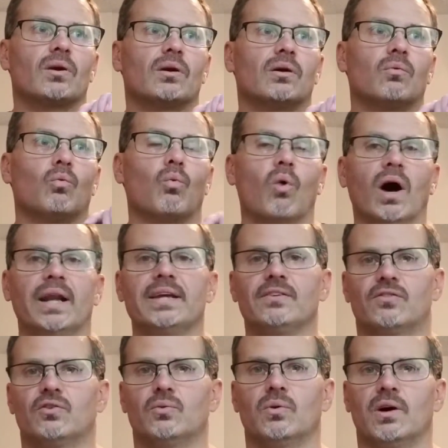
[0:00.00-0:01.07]
wanting
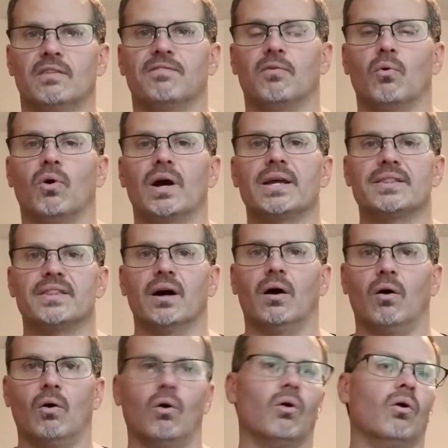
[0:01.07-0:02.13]
to avoid the
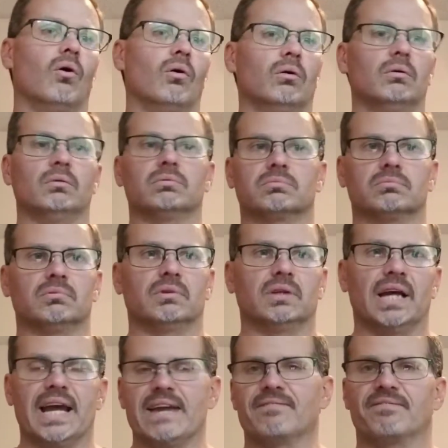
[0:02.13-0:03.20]
whole
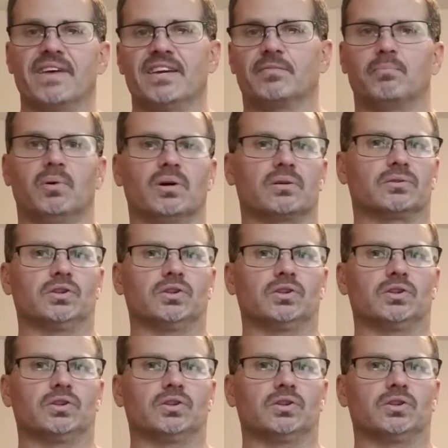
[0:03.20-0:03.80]
hate Facebook,